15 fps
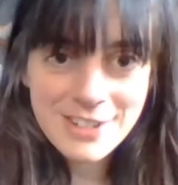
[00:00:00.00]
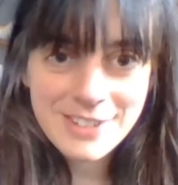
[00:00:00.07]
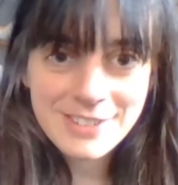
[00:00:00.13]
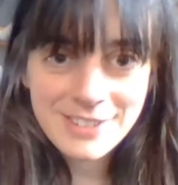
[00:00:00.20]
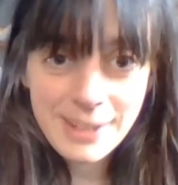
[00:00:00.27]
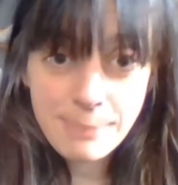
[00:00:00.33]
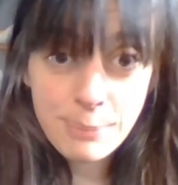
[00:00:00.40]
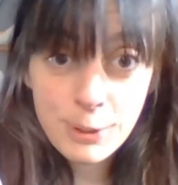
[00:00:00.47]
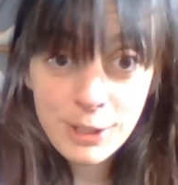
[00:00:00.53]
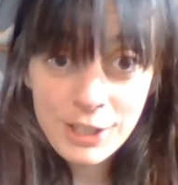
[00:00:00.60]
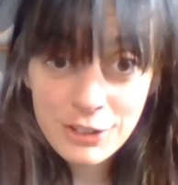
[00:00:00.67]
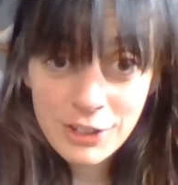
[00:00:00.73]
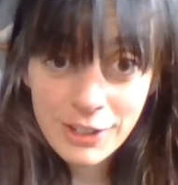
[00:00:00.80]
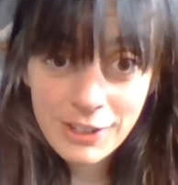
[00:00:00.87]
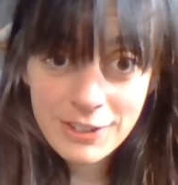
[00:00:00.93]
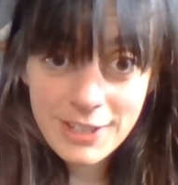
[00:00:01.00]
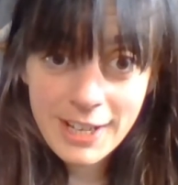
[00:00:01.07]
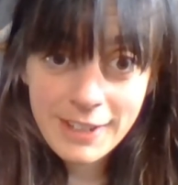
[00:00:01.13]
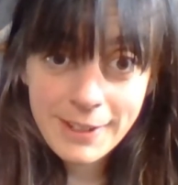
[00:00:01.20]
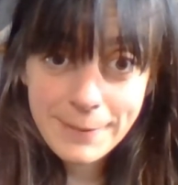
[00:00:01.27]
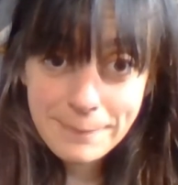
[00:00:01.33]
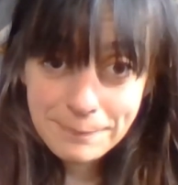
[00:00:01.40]
They pull each other together.
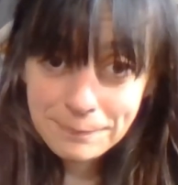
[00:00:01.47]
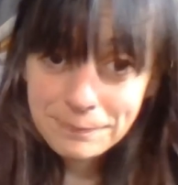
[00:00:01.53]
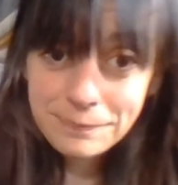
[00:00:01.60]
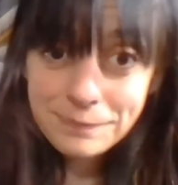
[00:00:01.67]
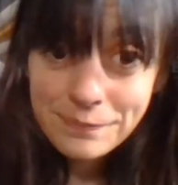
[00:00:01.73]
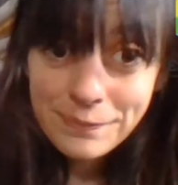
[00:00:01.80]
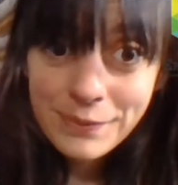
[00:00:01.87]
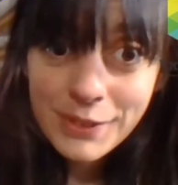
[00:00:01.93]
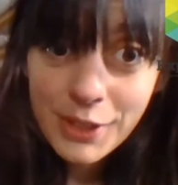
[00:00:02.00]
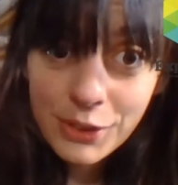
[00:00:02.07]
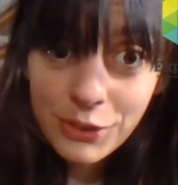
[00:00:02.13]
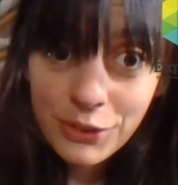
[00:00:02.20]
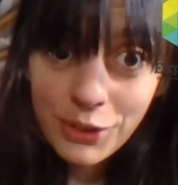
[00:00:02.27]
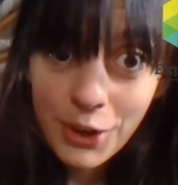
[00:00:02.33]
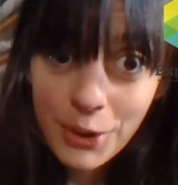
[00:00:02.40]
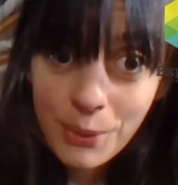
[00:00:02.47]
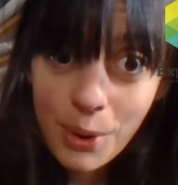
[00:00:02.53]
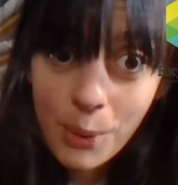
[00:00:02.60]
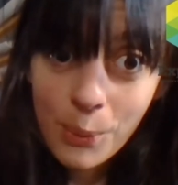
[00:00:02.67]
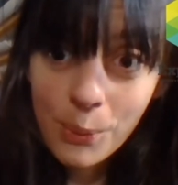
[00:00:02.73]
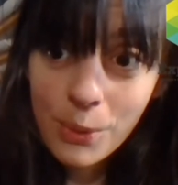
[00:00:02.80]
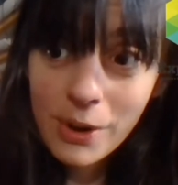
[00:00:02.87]
So
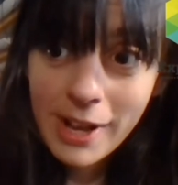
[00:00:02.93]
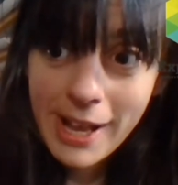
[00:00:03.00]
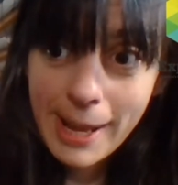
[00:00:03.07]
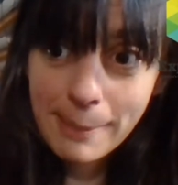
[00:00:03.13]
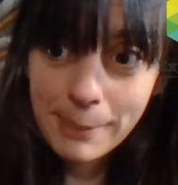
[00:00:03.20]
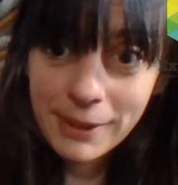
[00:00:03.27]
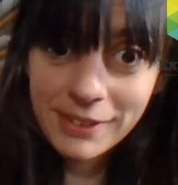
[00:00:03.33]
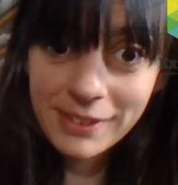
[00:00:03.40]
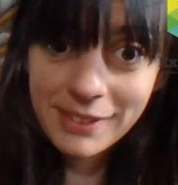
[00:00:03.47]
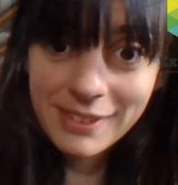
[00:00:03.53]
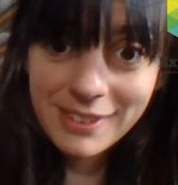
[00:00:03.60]
what happens?